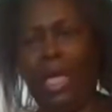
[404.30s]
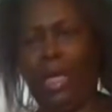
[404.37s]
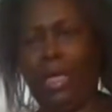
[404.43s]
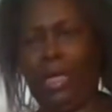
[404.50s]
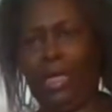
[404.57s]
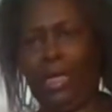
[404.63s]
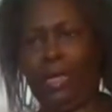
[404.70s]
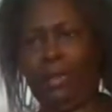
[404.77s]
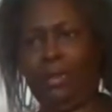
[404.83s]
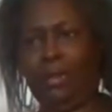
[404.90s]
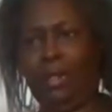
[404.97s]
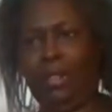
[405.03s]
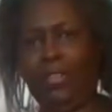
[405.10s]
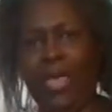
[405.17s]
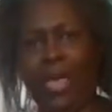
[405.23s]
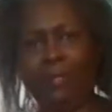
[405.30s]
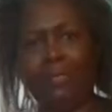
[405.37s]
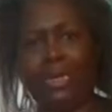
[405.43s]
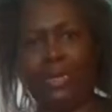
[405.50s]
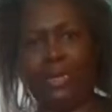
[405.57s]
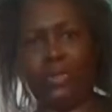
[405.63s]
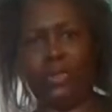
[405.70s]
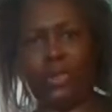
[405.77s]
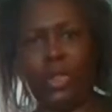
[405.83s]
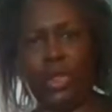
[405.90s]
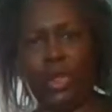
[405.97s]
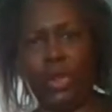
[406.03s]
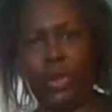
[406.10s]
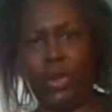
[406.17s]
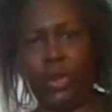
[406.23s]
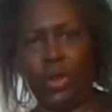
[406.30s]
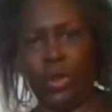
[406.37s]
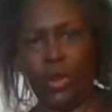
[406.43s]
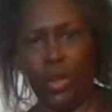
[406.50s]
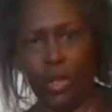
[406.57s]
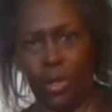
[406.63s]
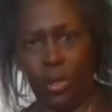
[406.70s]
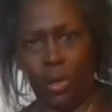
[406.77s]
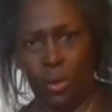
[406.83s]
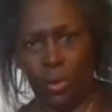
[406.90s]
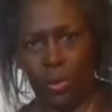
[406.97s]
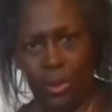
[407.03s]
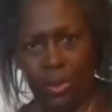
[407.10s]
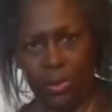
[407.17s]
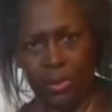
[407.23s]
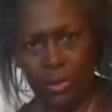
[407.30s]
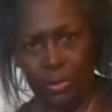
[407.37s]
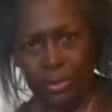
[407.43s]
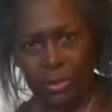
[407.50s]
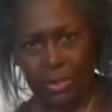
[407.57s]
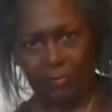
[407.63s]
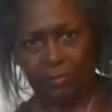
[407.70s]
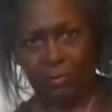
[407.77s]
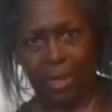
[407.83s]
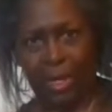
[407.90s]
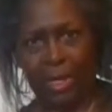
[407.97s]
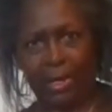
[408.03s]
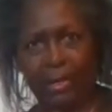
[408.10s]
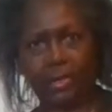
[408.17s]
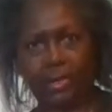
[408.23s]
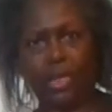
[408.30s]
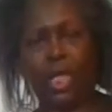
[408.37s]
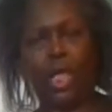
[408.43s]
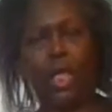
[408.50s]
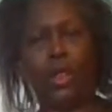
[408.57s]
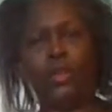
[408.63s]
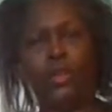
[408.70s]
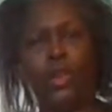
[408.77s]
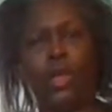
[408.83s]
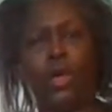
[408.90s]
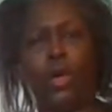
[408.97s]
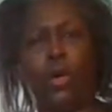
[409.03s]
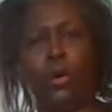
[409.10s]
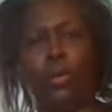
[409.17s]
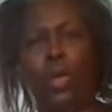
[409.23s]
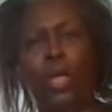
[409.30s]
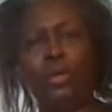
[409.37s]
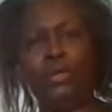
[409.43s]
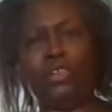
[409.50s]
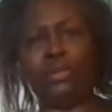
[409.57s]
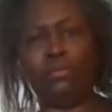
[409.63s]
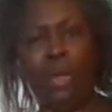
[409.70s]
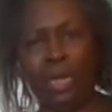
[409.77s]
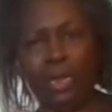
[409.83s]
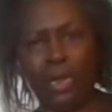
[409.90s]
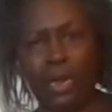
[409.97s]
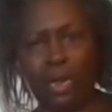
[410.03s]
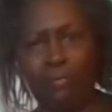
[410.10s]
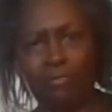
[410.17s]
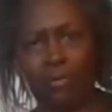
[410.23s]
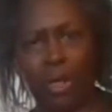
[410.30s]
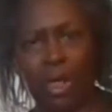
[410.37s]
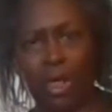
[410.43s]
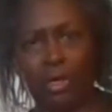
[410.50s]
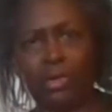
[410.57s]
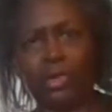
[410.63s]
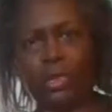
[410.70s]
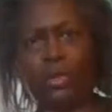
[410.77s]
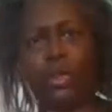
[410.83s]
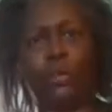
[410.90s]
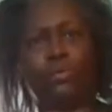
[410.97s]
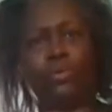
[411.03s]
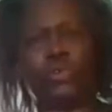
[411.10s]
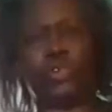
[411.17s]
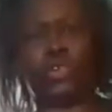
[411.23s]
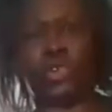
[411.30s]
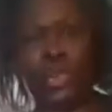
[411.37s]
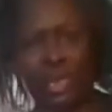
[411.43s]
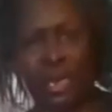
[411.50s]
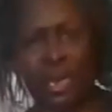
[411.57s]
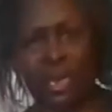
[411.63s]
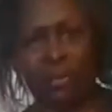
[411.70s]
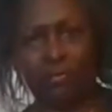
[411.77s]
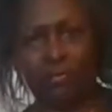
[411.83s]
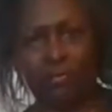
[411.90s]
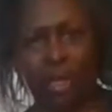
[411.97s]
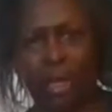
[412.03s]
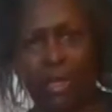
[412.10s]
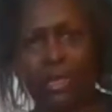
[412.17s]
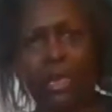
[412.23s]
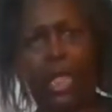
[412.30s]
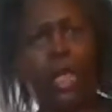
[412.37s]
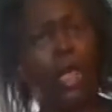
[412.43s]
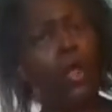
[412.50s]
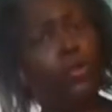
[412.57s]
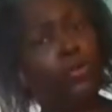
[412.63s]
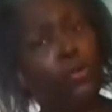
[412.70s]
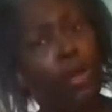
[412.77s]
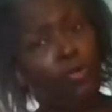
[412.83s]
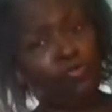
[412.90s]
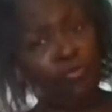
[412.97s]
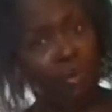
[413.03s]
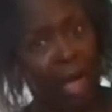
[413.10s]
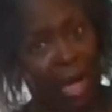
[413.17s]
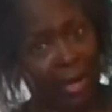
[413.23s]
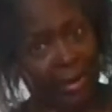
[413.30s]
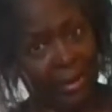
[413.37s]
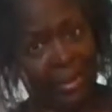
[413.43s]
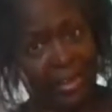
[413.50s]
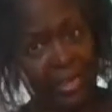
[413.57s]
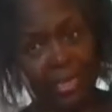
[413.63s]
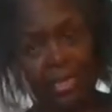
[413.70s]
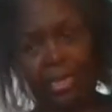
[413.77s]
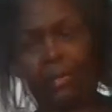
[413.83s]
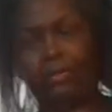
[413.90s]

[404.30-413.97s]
And that means no use of drugs, no smuggling of drugs, no dealing of drugs, no drugs.